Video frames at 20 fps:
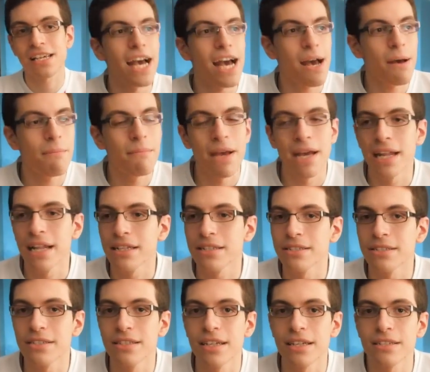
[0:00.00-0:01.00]
Yeah, man,
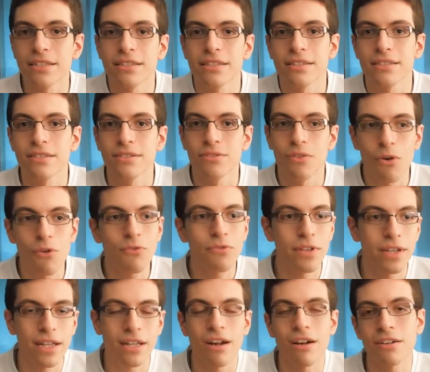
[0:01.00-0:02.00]
that's
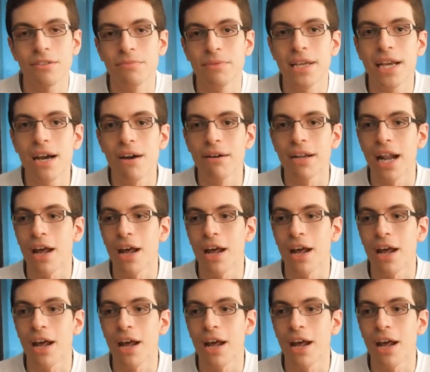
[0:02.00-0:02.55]
hopefully it knocks me out.